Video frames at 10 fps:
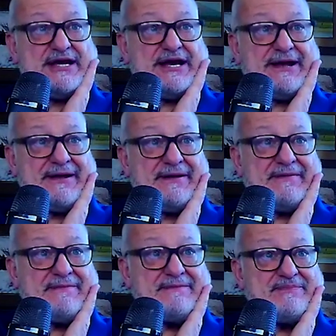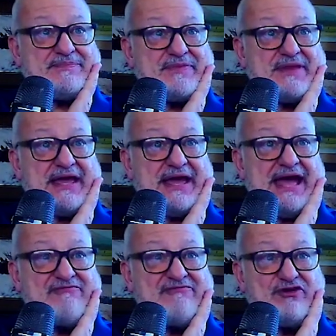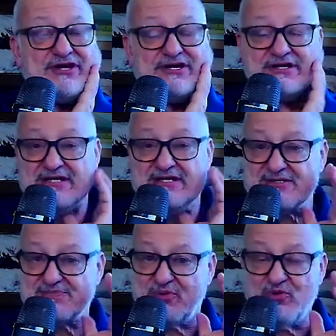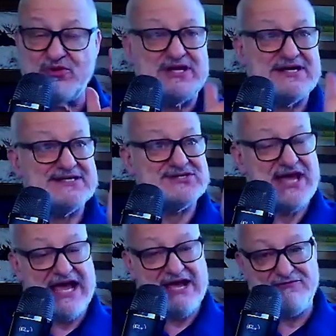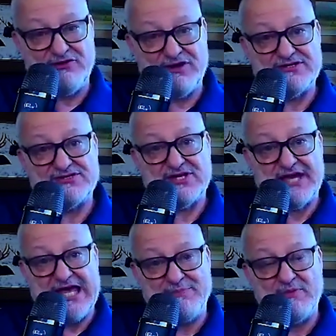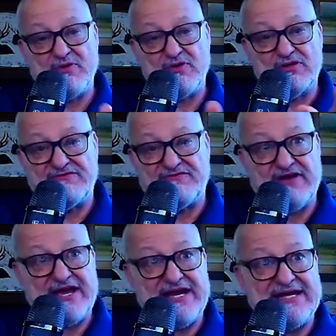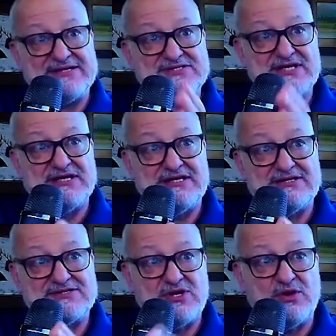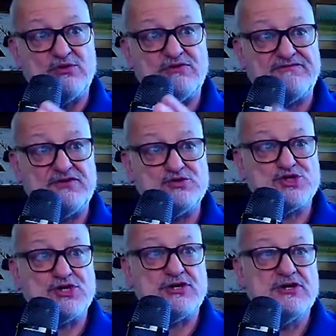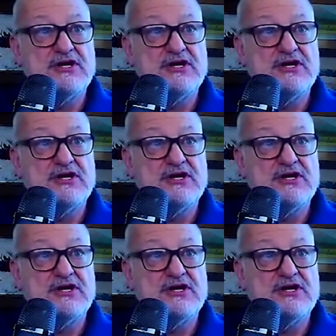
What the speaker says: Africa, his point is Africa's capable of financing its own future.